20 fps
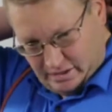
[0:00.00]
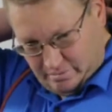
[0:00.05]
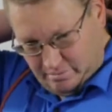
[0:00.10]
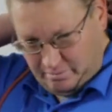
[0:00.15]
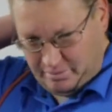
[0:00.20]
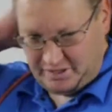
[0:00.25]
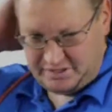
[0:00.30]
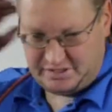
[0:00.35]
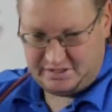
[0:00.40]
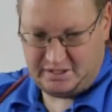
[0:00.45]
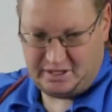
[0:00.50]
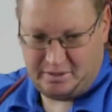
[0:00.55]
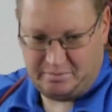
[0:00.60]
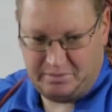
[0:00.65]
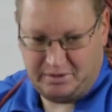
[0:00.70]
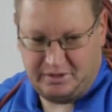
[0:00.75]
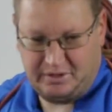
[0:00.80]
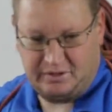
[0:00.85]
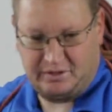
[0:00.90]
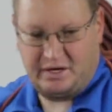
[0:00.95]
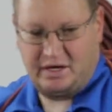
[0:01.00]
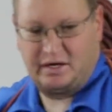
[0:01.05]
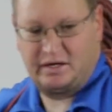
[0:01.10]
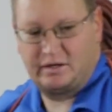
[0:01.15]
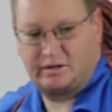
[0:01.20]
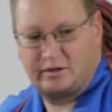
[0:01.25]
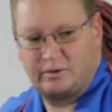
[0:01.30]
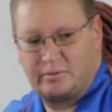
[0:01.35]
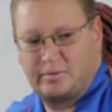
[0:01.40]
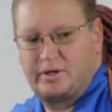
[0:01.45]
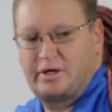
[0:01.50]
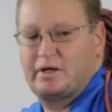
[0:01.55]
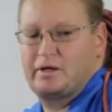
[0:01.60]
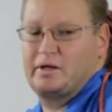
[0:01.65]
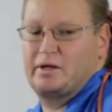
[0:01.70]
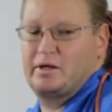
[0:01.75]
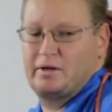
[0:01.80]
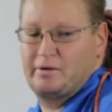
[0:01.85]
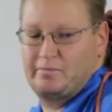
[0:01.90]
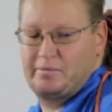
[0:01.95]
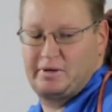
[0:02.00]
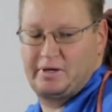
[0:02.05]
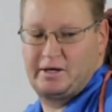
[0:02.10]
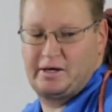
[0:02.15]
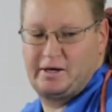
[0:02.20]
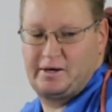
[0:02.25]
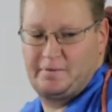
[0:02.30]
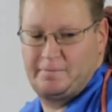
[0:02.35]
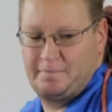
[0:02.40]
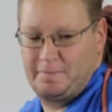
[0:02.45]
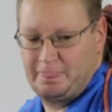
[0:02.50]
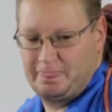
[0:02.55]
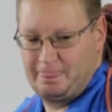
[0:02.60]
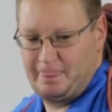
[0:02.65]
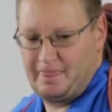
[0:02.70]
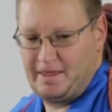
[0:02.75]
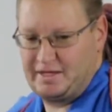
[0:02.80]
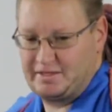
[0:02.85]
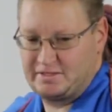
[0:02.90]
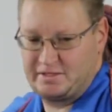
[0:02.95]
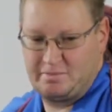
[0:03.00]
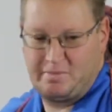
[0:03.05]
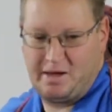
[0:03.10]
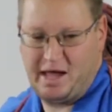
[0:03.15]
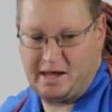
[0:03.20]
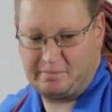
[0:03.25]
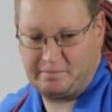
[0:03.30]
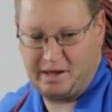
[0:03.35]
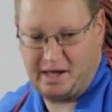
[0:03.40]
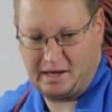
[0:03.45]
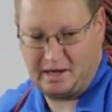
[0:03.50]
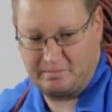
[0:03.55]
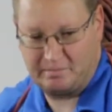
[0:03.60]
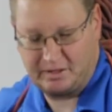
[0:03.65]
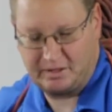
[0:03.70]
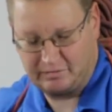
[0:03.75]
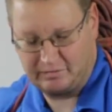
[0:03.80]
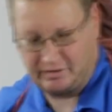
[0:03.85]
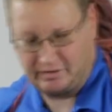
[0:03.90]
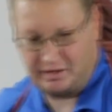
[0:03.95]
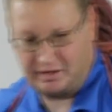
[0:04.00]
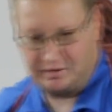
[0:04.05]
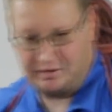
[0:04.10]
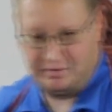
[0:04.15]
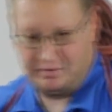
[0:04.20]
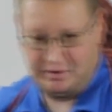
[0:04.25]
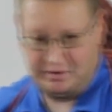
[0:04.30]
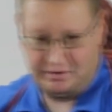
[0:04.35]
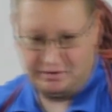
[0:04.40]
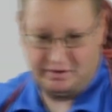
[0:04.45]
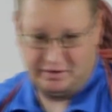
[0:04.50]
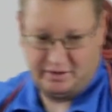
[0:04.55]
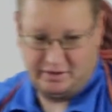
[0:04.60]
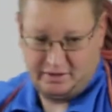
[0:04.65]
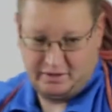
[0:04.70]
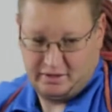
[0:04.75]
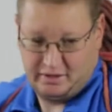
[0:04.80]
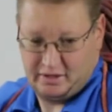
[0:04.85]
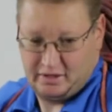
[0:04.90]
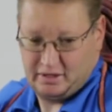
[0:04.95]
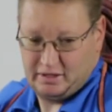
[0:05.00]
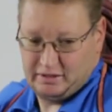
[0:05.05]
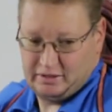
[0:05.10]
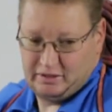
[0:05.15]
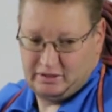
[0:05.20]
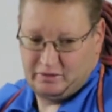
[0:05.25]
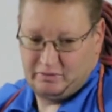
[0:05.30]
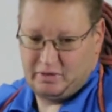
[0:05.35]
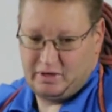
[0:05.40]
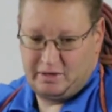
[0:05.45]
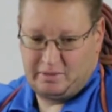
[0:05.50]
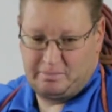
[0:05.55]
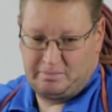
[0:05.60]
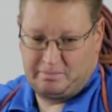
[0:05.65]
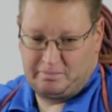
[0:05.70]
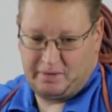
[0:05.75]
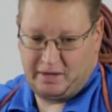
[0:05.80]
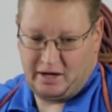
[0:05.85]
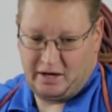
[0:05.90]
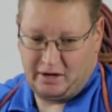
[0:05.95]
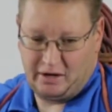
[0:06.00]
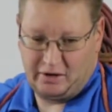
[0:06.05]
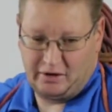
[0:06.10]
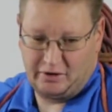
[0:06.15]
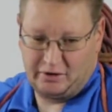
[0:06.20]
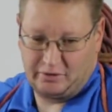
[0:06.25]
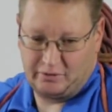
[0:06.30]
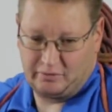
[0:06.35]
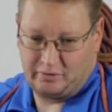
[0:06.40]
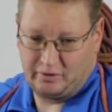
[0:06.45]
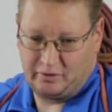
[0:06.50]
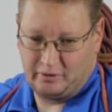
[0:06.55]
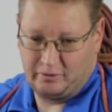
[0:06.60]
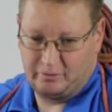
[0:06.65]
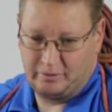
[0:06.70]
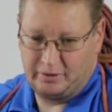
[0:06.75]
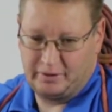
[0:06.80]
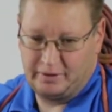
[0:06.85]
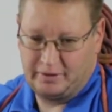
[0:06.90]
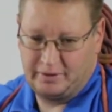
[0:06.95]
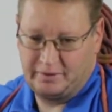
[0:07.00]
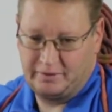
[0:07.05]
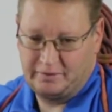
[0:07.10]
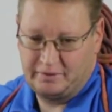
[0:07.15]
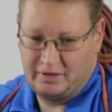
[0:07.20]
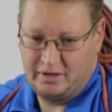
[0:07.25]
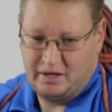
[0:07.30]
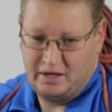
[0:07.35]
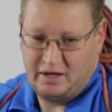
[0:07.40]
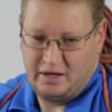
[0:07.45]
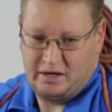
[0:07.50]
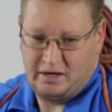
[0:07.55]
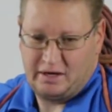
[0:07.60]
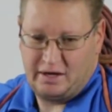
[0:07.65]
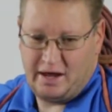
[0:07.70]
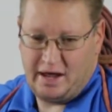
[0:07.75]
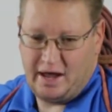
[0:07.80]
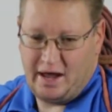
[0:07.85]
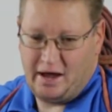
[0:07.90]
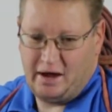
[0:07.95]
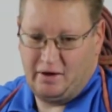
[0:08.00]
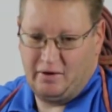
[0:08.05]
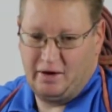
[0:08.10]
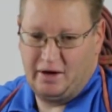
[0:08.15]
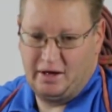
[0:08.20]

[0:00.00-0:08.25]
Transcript: Butts it up into your head a little bit, but that's the backpack butterfly coil. Another way to carry your rope. Now,